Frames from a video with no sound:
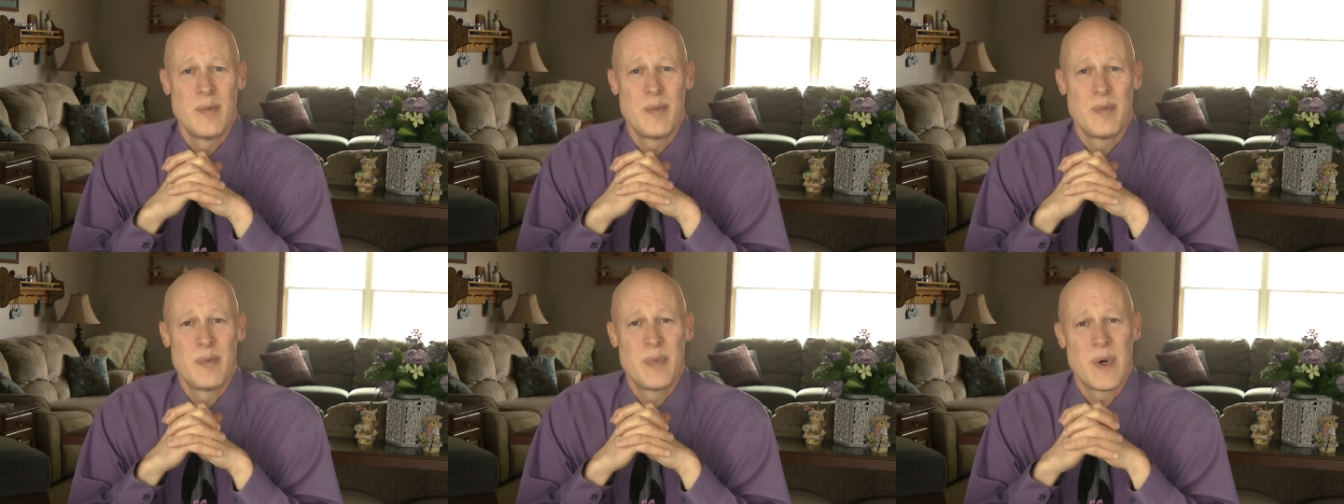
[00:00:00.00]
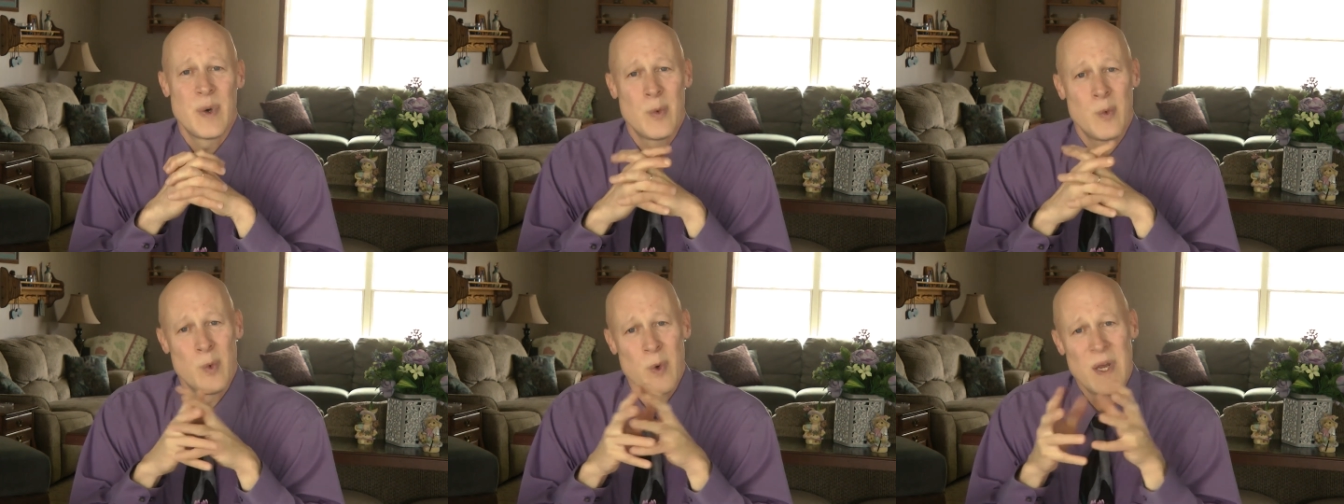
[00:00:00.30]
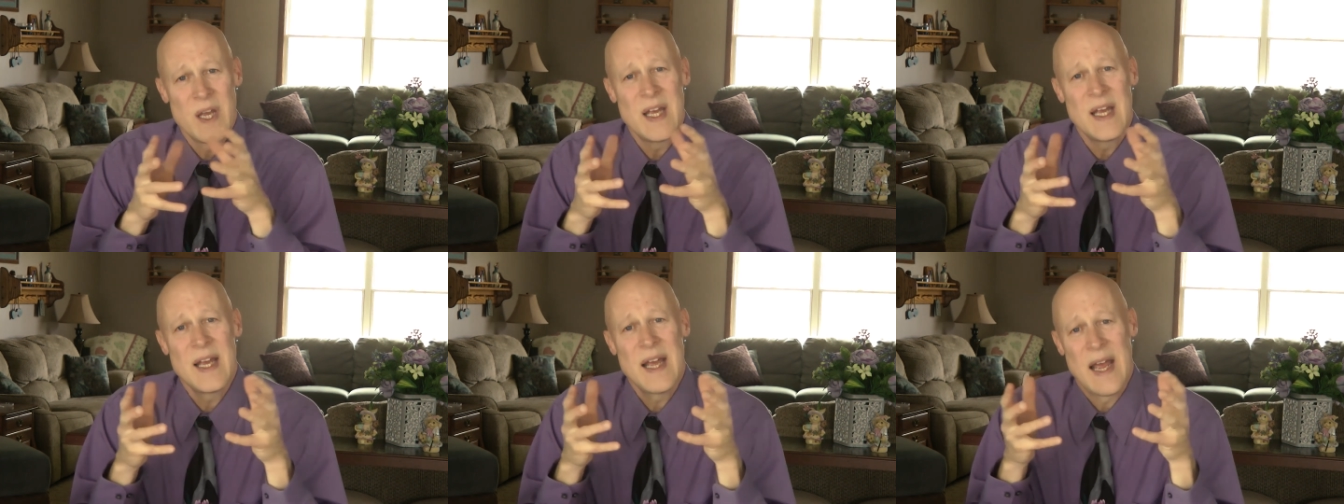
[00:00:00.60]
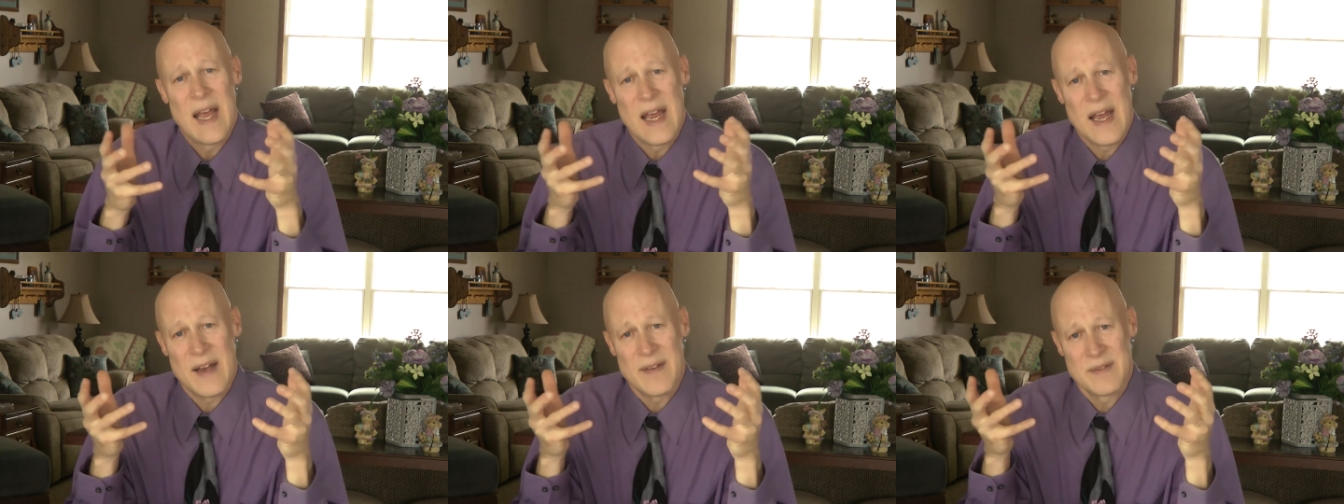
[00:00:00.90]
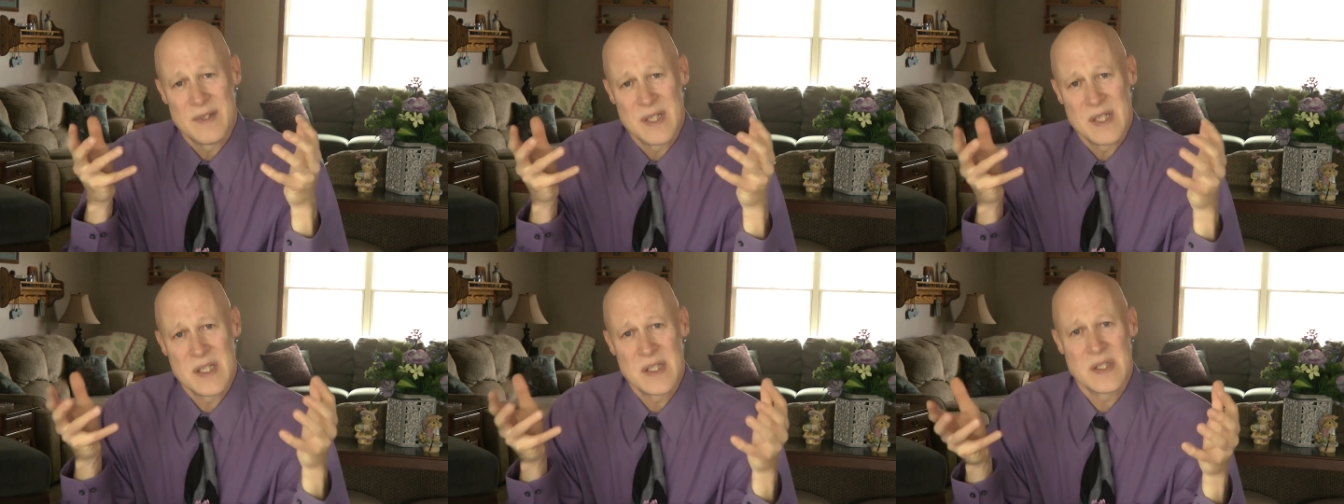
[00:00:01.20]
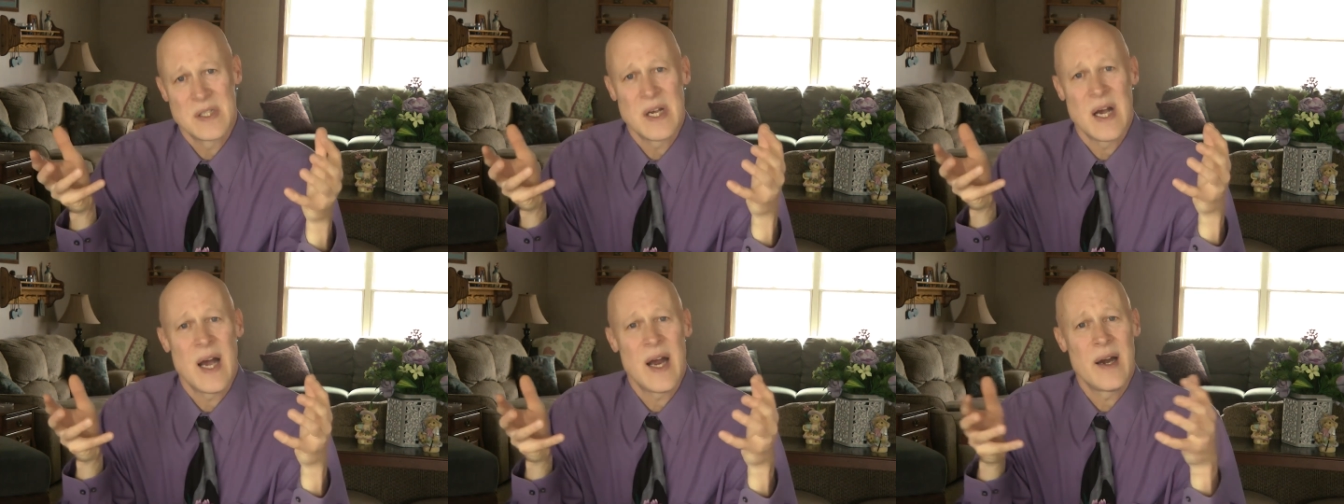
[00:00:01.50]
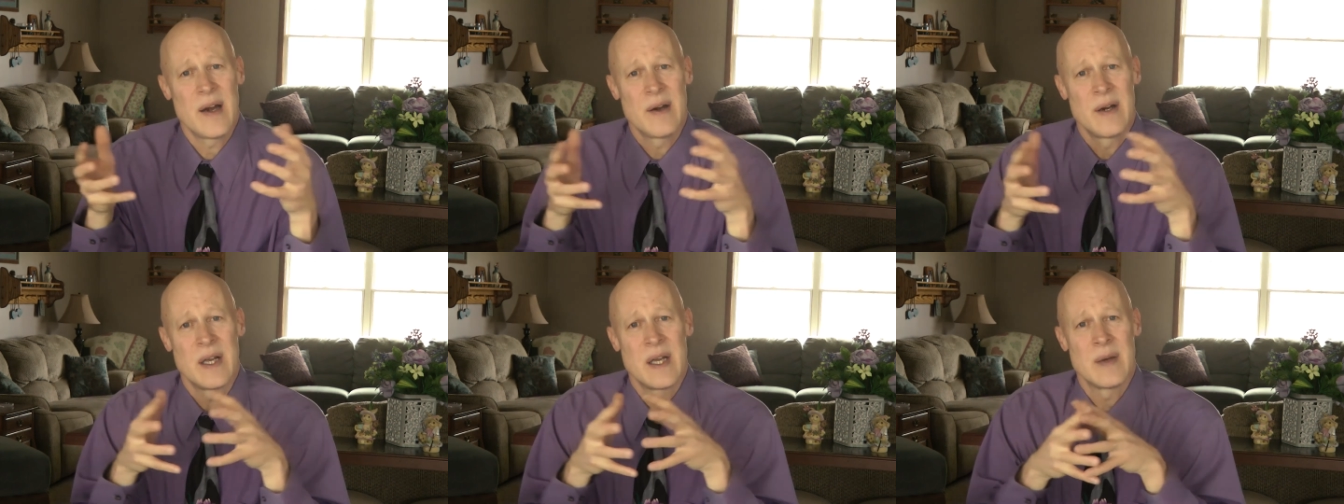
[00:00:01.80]
But we have to
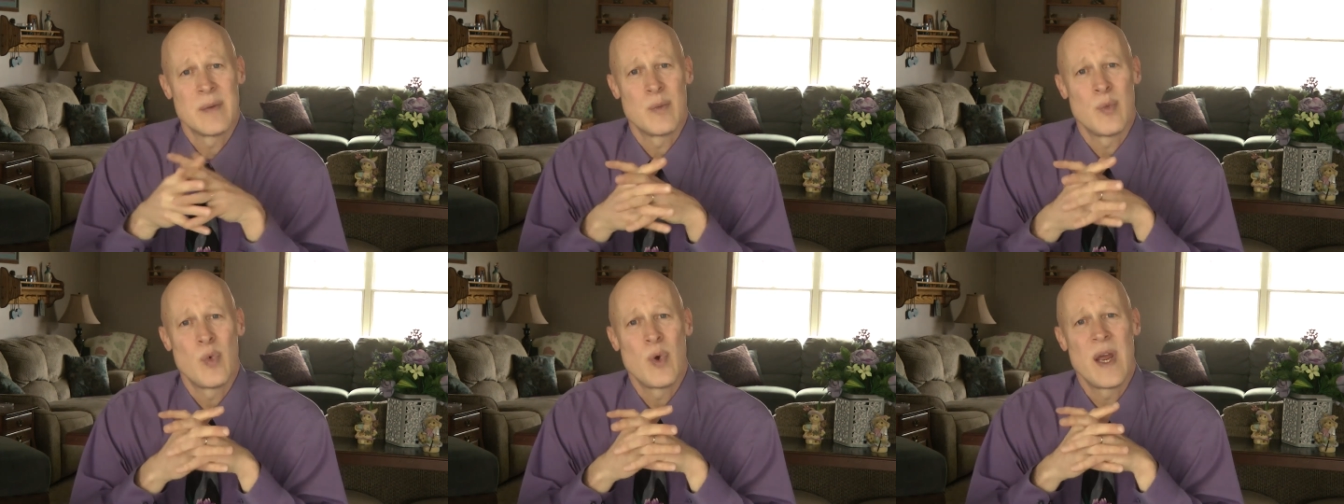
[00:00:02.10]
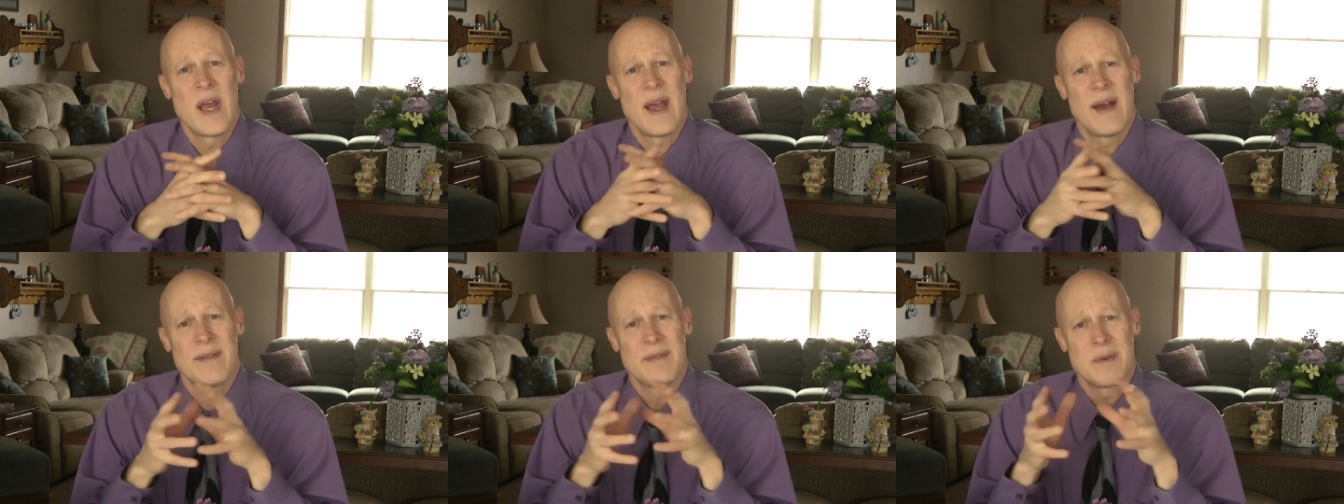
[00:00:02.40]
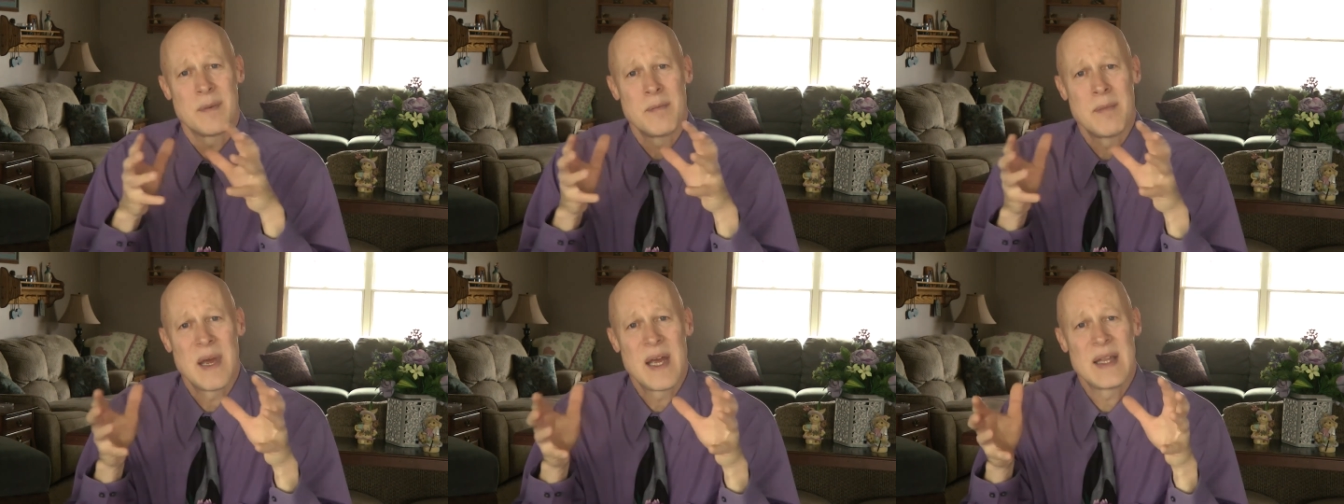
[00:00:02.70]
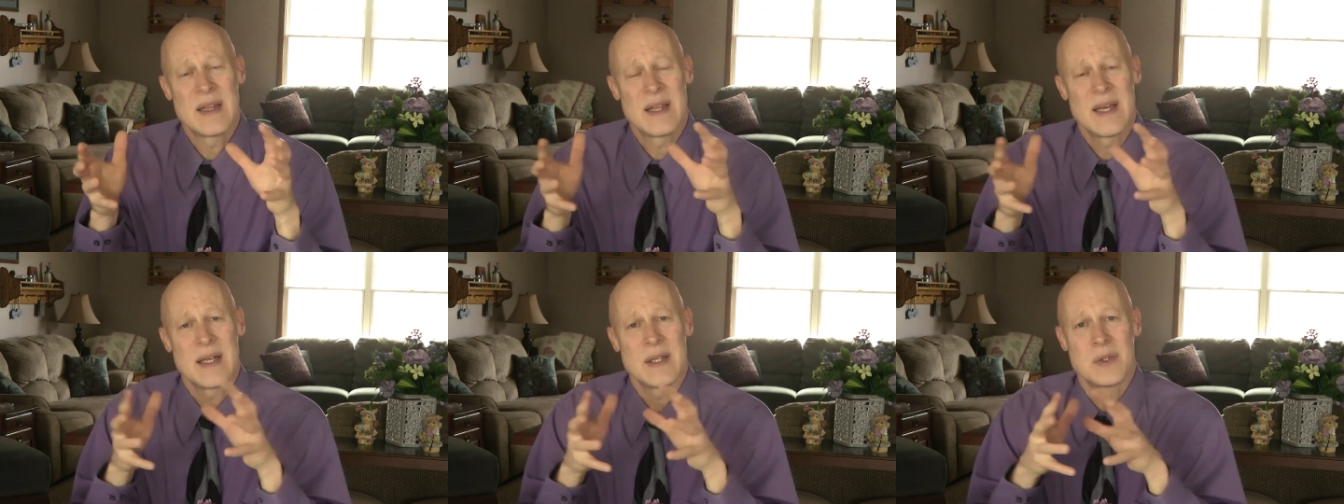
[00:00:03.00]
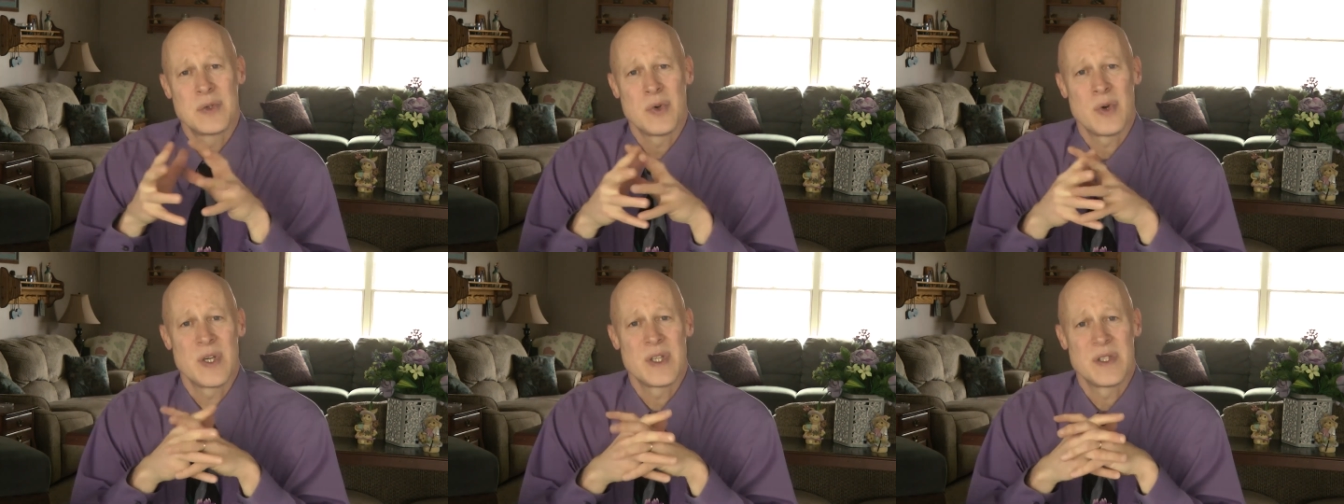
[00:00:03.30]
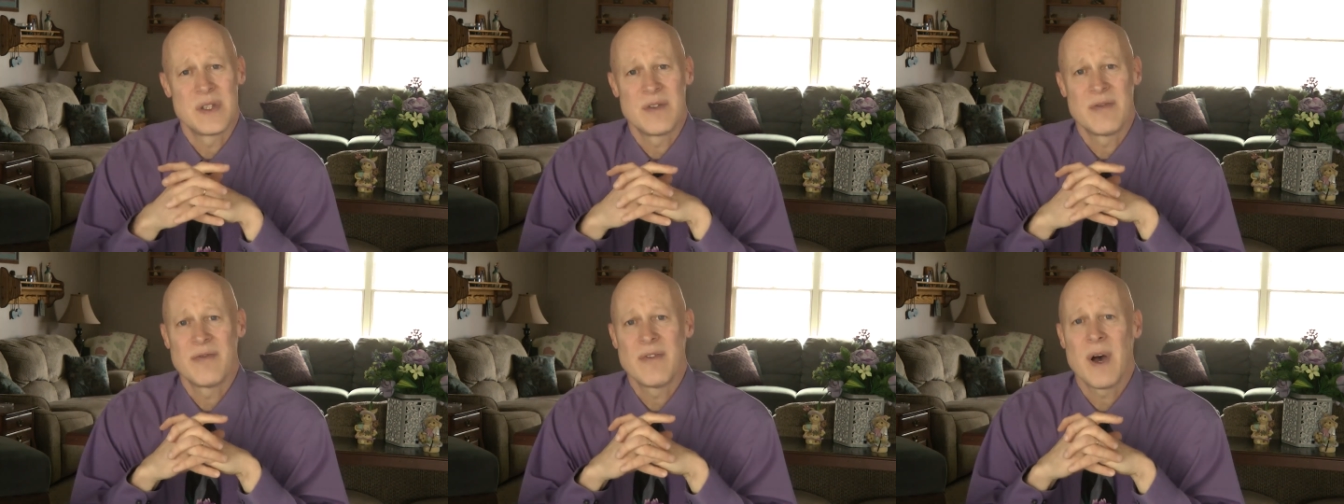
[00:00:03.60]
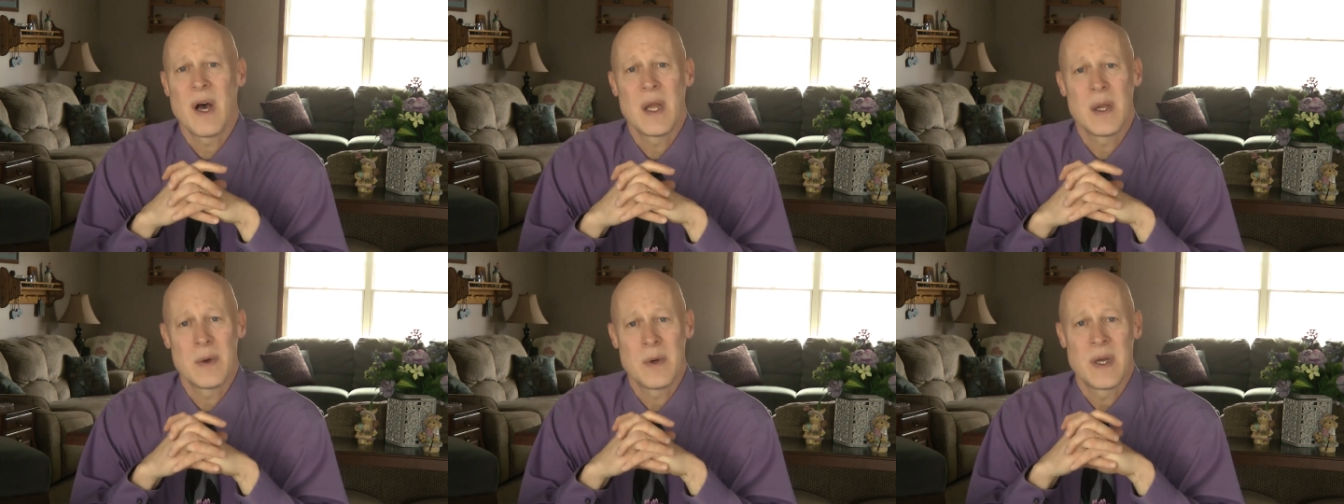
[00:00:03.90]
desire Him. We have to make that choice to
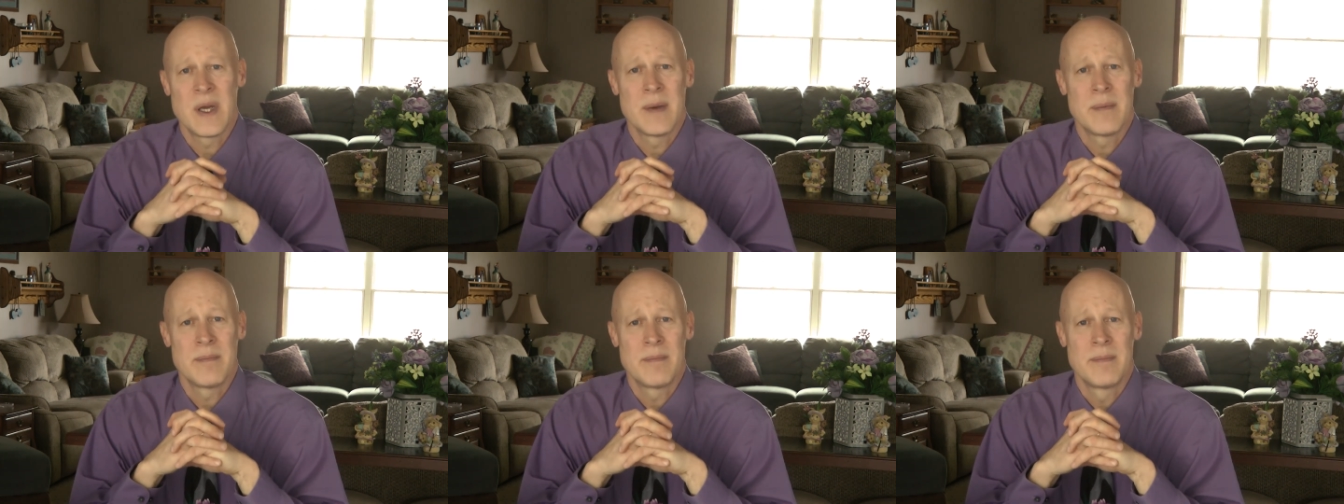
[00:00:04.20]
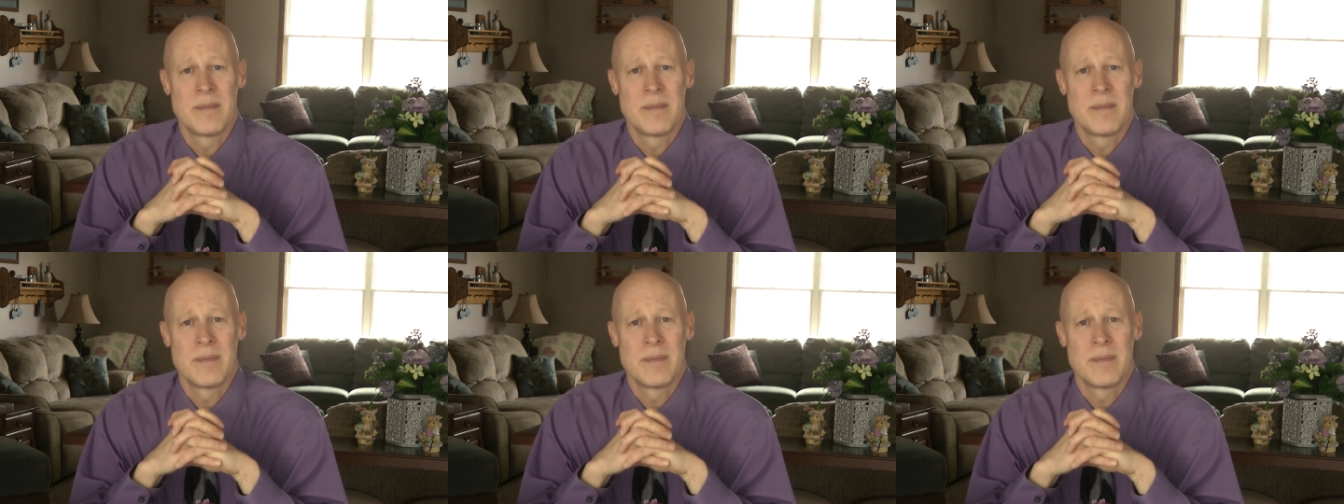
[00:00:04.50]
follow Him.